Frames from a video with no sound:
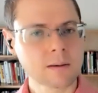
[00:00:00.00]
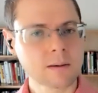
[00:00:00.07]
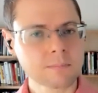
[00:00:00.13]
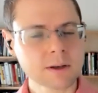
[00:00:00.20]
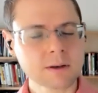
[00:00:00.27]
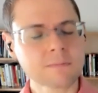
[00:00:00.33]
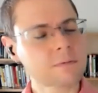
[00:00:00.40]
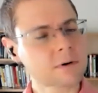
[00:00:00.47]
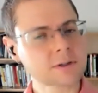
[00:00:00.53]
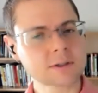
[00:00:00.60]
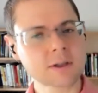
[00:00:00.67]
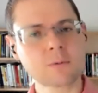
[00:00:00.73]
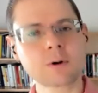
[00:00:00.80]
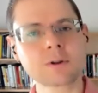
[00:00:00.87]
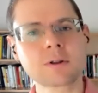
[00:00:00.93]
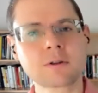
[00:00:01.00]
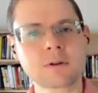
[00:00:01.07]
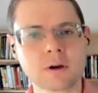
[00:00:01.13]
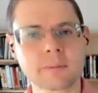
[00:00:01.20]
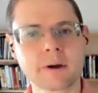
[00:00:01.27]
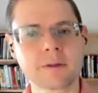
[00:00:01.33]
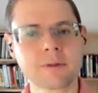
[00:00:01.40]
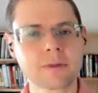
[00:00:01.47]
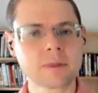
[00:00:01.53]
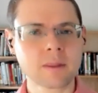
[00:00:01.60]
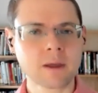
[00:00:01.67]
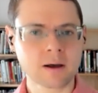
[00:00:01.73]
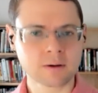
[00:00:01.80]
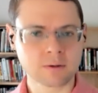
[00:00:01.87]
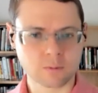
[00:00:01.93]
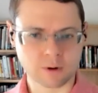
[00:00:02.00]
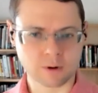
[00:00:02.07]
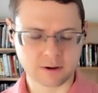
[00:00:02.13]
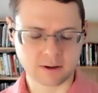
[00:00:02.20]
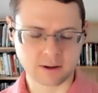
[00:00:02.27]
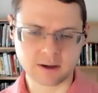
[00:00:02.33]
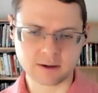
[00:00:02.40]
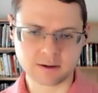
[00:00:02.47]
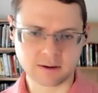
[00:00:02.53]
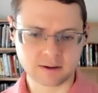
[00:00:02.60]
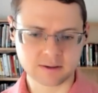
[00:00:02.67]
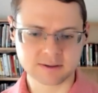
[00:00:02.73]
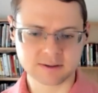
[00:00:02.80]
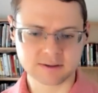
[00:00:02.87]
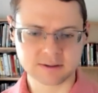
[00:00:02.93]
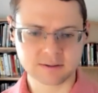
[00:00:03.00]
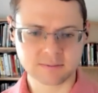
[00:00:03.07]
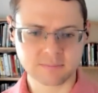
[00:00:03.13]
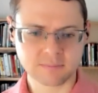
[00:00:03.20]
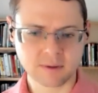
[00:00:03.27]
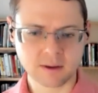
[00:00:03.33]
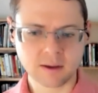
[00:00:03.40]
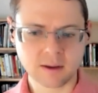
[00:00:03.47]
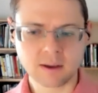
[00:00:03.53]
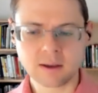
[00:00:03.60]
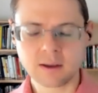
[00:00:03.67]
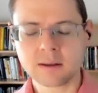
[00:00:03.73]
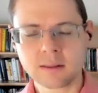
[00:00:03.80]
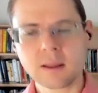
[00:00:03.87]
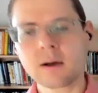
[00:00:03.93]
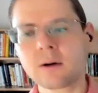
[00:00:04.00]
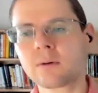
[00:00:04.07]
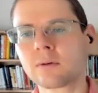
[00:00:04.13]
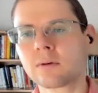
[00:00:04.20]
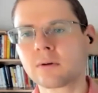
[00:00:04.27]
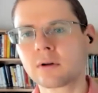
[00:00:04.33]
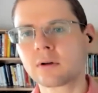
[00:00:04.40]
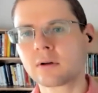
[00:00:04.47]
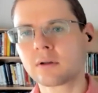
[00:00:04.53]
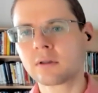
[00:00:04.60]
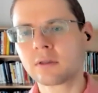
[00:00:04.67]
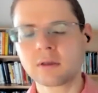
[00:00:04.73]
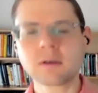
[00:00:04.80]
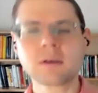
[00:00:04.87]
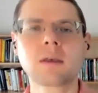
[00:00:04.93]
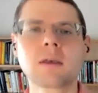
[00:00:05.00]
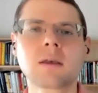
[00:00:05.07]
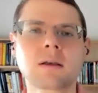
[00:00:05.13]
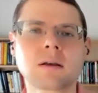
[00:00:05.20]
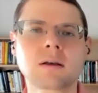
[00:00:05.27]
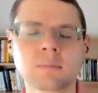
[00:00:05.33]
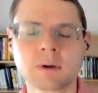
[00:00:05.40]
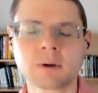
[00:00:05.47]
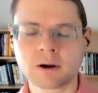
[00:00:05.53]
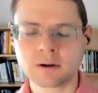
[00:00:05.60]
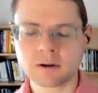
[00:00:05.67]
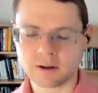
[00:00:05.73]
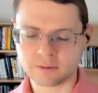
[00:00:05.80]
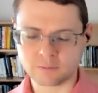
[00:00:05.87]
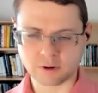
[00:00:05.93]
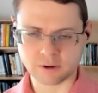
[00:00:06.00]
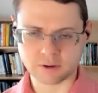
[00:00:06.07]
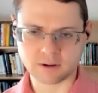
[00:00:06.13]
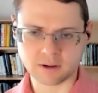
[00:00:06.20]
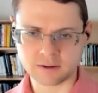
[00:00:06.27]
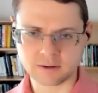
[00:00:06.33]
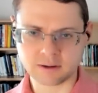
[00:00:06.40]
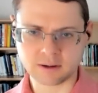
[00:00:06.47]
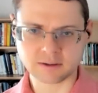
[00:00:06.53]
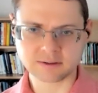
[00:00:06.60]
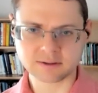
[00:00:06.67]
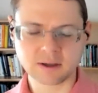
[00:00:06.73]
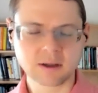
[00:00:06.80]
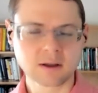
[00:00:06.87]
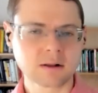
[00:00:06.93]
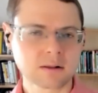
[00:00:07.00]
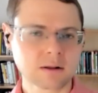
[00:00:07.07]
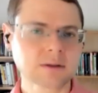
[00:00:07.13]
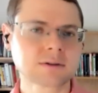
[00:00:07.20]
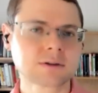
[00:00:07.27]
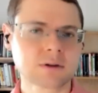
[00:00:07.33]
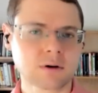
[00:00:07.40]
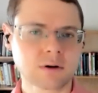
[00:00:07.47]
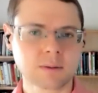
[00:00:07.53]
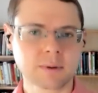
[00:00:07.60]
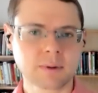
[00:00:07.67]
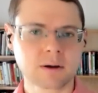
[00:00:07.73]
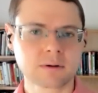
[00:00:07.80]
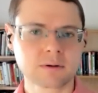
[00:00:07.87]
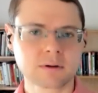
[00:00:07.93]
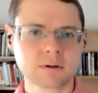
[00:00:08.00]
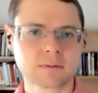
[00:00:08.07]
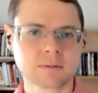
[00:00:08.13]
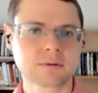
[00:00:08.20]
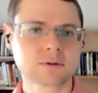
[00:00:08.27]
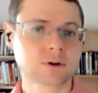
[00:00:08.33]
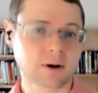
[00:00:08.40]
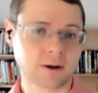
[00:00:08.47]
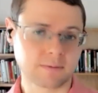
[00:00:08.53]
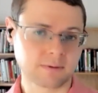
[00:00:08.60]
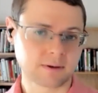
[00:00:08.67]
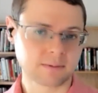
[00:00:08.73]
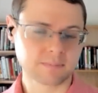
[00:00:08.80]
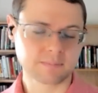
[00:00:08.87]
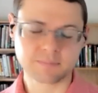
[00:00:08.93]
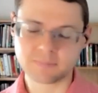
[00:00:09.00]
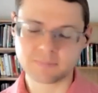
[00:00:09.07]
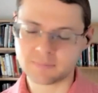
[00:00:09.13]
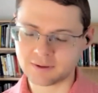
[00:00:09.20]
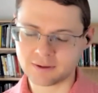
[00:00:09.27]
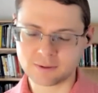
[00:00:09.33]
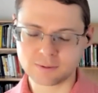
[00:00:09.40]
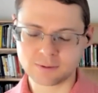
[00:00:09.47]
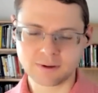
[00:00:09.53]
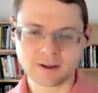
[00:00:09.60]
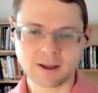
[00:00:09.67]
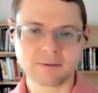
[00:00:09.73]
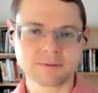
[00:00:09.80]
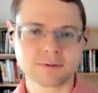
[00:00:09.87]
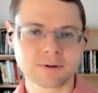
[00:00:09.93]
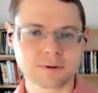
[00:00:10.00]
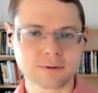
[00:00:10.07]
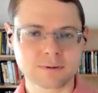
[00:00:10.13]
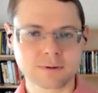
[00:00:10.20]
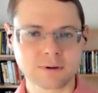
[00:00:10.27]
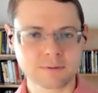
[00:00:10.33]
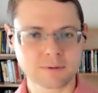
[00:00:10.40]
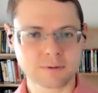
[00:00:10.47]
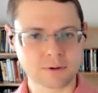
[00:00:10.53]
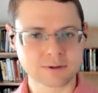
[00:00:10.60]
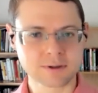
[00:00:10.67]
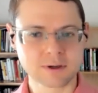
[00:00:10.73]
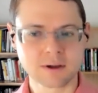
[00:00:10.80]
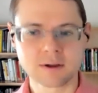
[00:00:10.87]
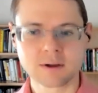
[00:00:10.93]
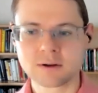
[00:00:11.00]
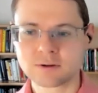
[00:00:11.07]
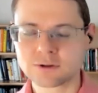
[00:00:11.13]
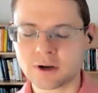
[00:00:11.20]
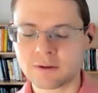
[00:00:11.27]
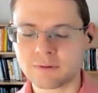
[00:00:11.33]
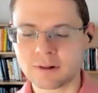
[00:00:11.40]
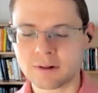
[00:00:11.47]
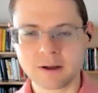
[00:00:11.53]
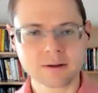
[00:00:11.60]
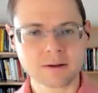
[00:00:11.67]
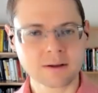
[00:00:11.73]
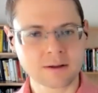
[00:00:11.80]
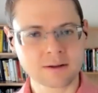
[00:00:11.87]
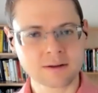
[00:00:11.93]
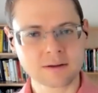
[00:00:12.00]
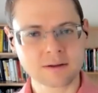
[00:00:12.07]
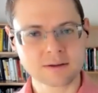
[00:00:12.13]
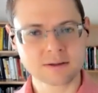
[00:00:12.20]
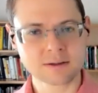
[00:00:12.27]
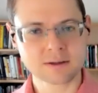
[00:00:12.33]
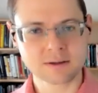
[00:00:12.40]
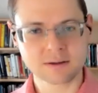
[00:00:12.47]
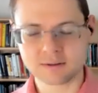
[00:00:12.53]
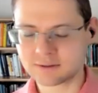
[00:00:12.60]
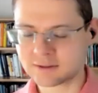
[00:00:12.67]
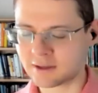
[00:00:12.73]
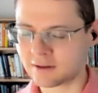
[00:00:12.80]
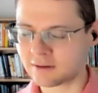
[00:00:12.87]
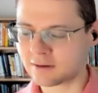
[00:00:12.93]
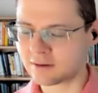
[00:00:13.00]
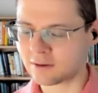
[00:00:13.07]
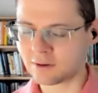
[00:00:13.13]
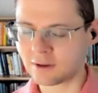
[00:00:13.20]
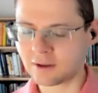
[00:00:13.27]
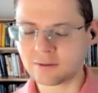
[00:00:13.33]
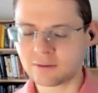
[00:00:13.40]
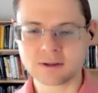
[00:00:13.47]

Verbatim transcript: But first, I want to talk about non-work contexts. Now, thinking about a non-work context, let's talk about driving. You have to, of course, drive a lot in San Antonio.